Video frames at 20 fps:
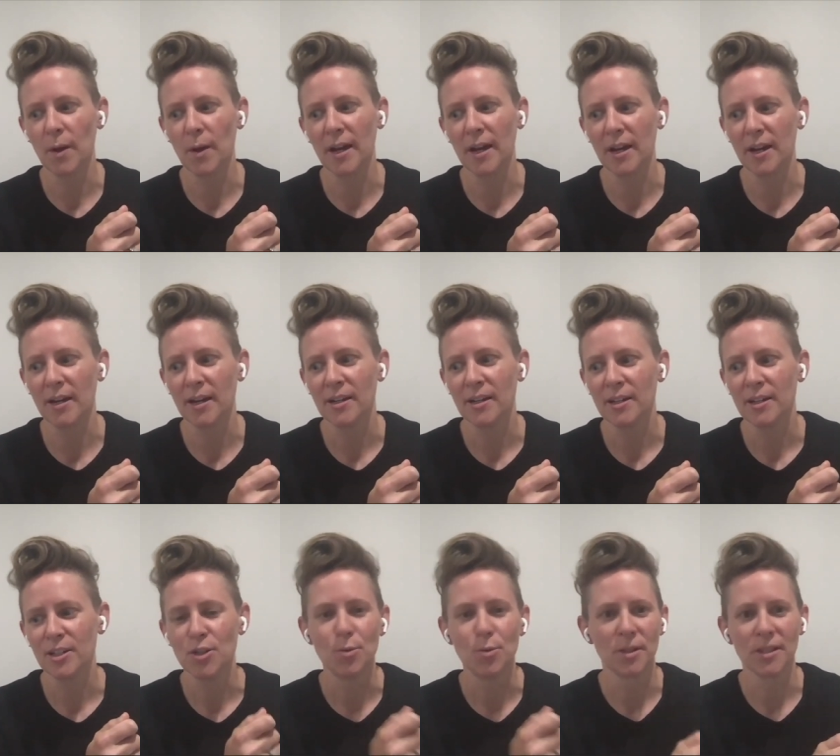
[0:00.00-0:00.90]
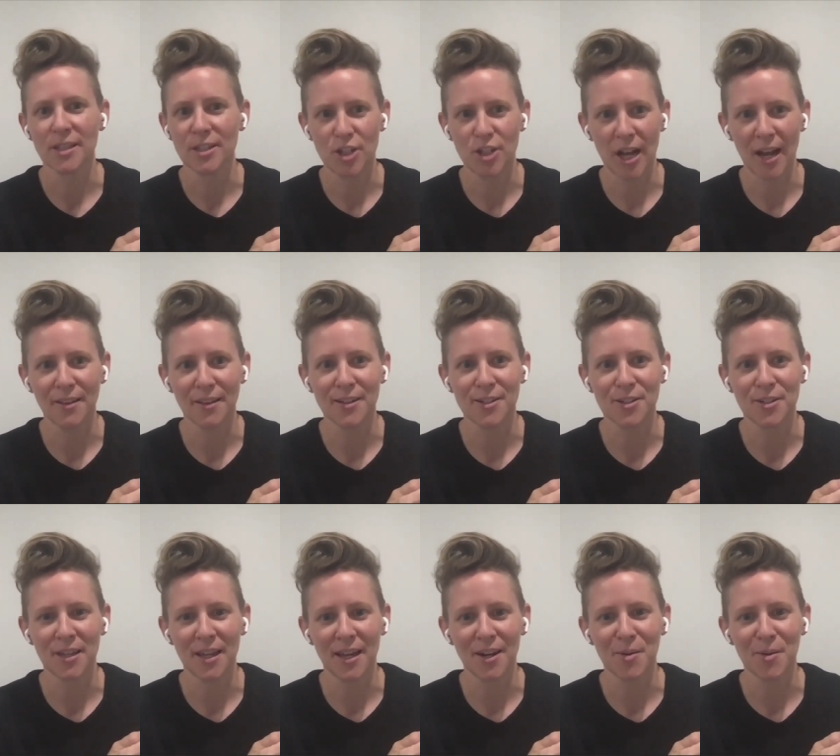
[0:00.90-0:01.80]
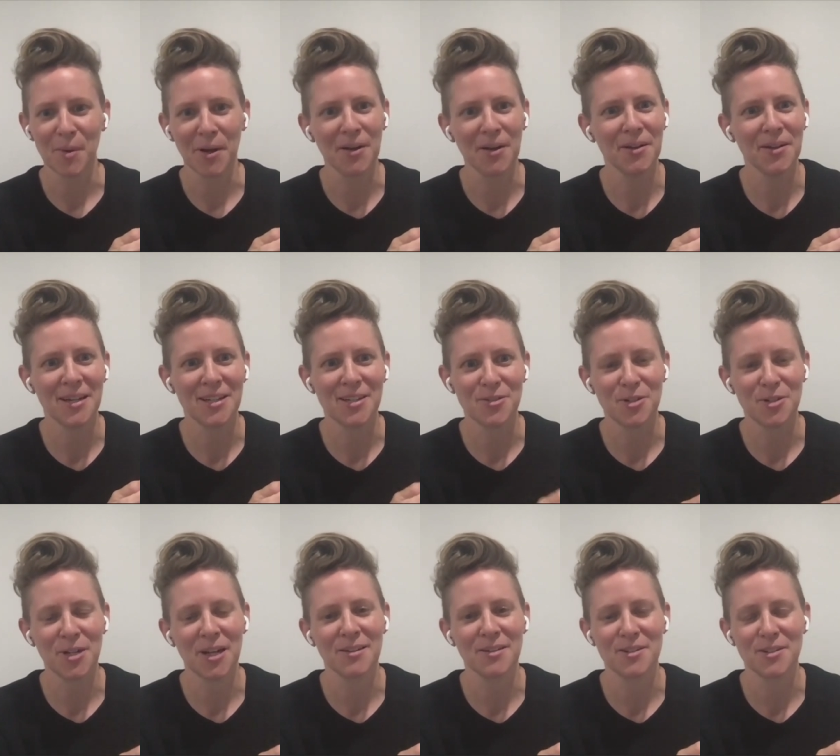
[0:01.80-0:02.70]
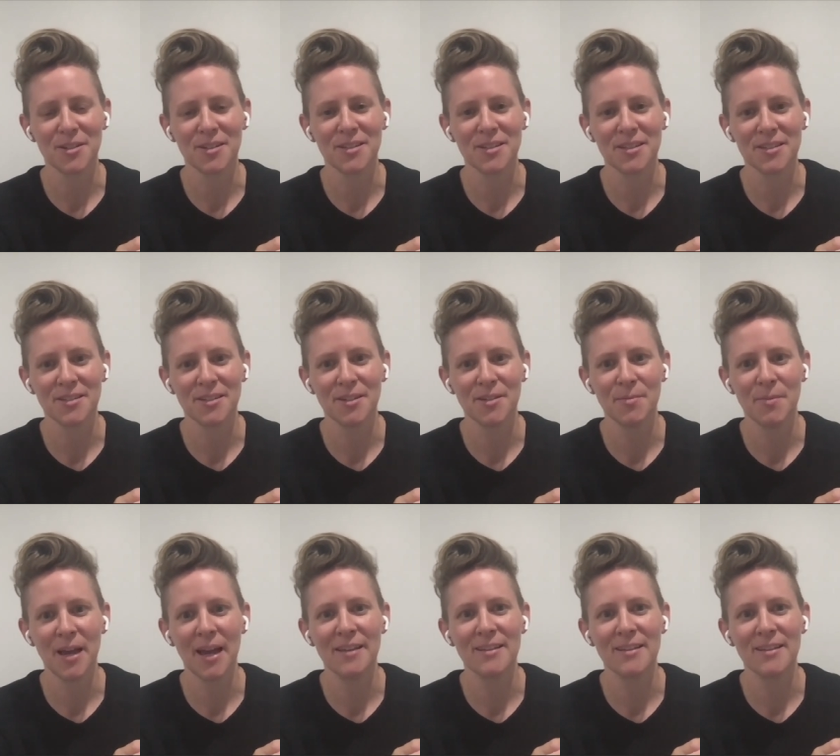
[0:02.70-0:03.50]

where you really challenge the hairball and you challenge the system,